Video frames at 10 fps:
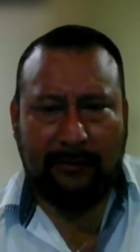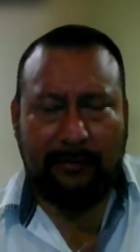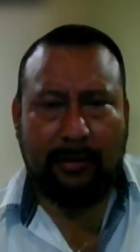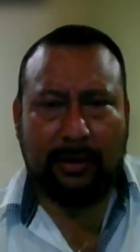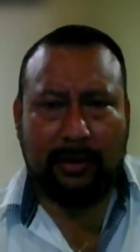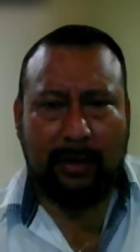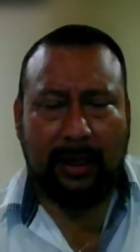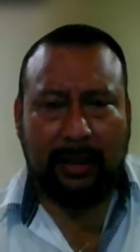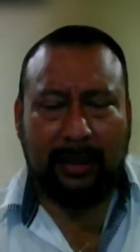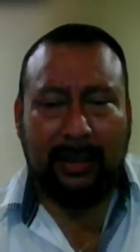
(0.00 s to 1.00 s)
our staff goes,
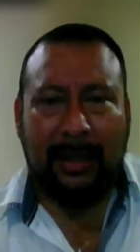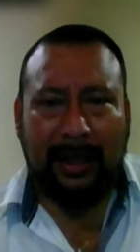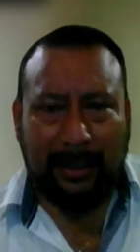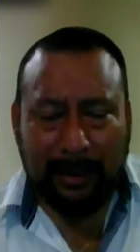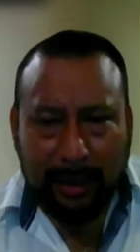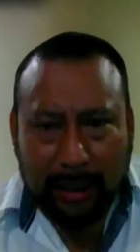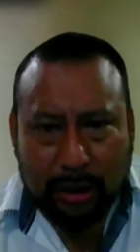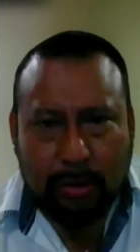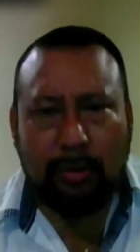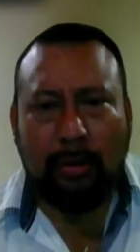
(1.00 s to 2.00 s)
look at it and
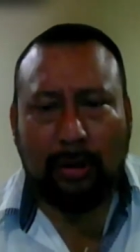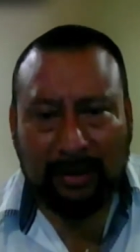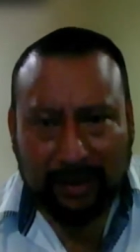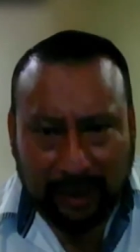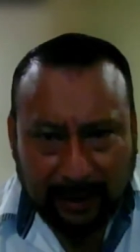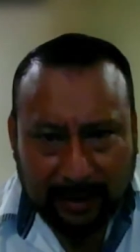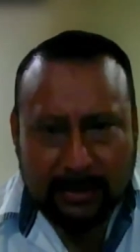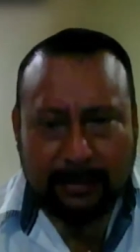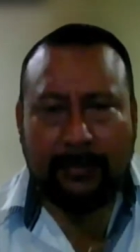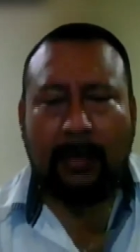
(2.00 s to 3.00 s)
issue
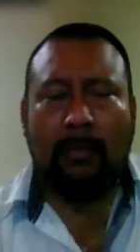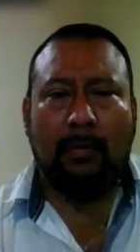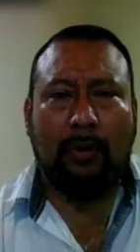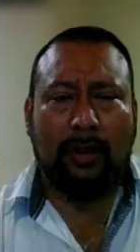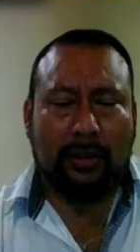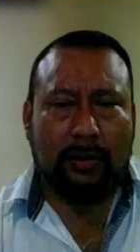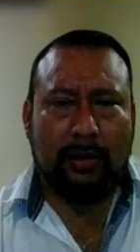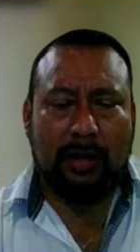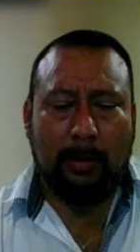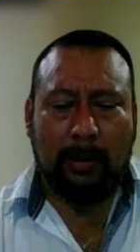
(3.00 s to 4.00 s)
tickets. We are
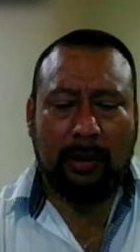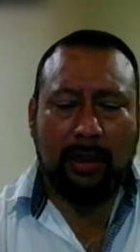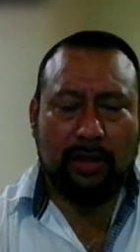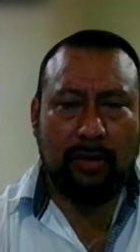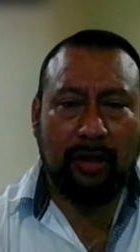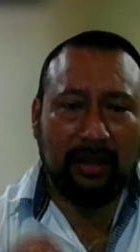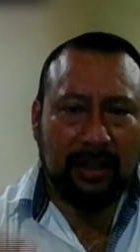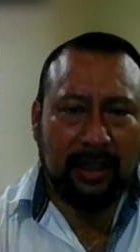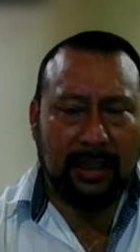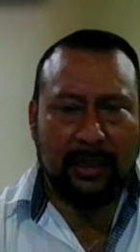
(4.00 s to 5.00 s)
discussing about
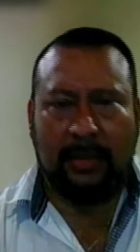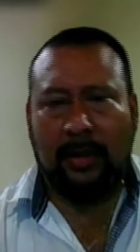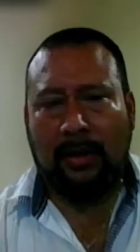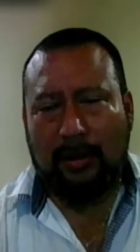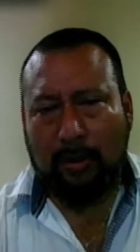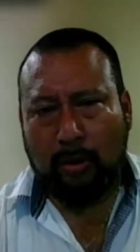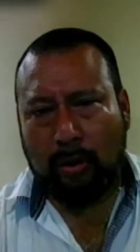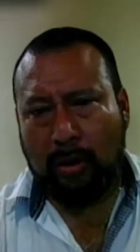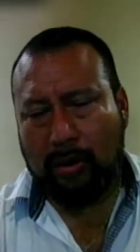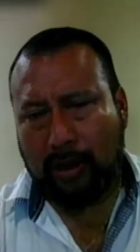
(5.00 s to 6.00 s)
issuing tickets
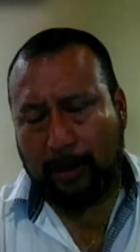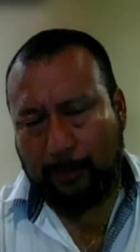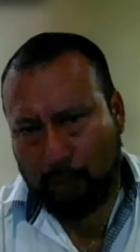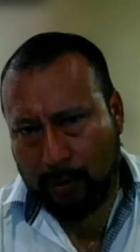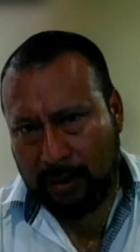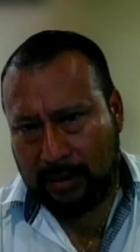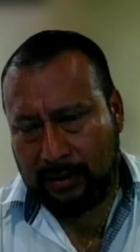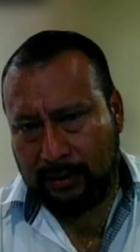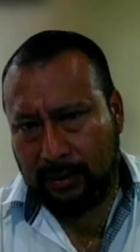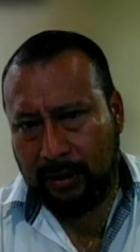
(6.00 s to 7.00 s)
to the shop
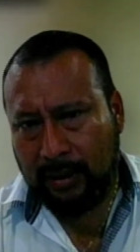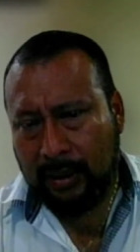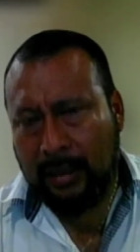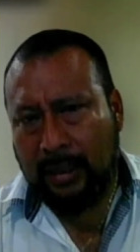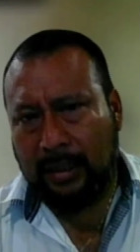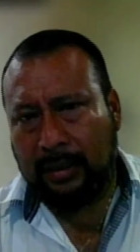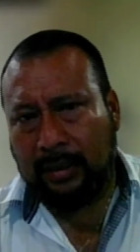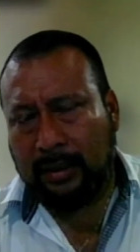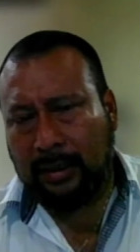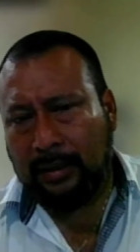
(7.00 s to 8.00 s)
owners, right?
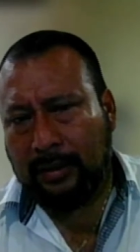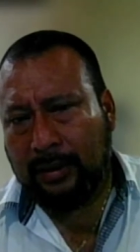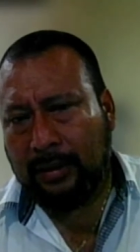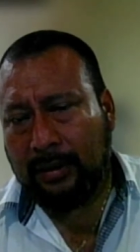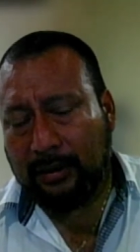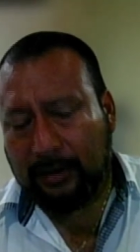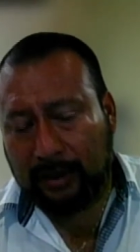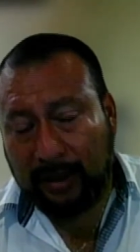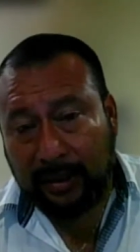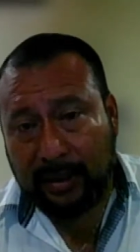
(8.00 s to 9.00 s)
And, and, and
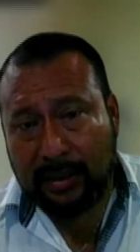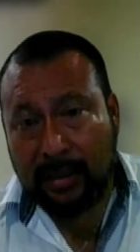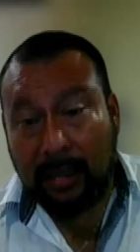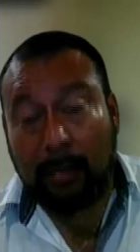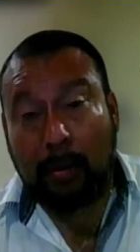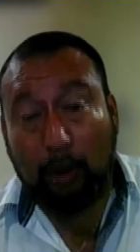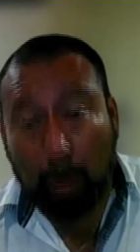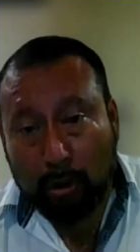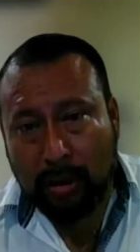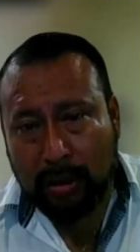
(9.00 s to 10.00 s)
tickets and
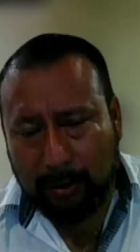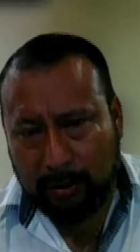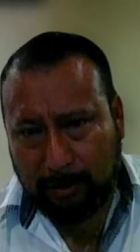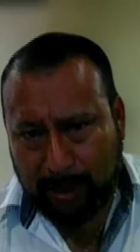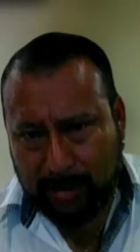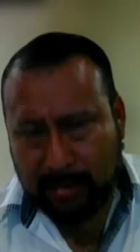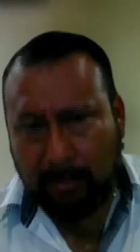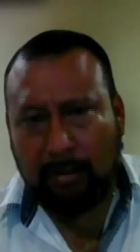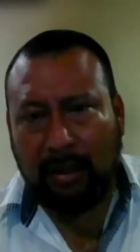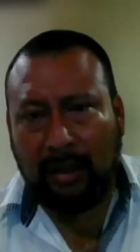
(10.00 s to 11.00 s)
closing down the
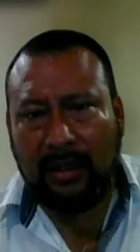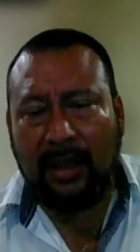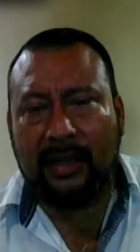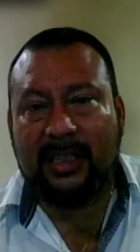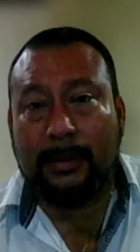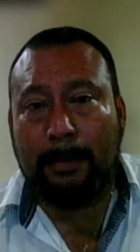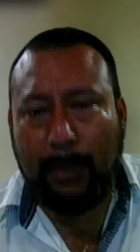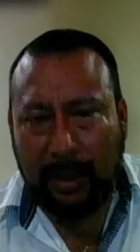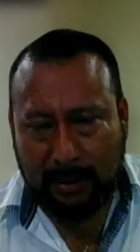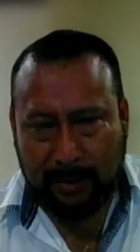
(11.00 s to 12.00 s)
business until that ticket is
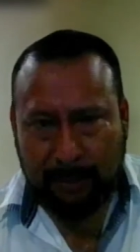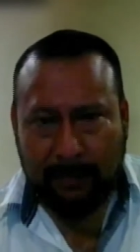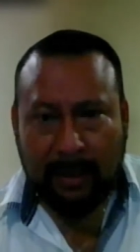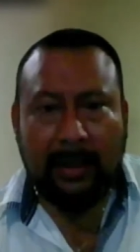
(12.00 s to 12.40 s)
paid.